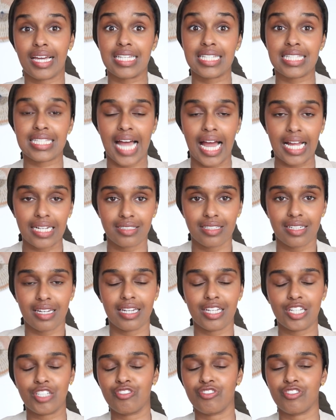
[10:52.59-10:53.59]
a standard
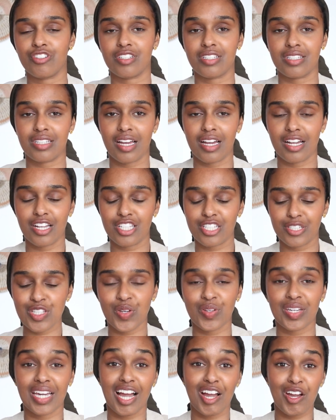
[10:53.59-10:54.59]
literature search.
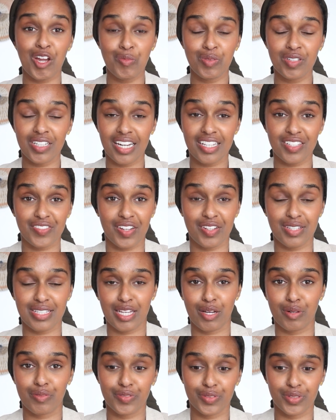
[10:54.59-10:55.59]
So yeah, I hope you guys find this
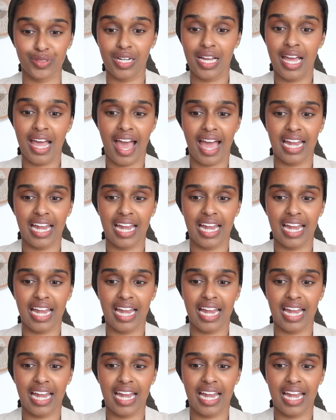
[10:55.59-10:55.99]
helpful.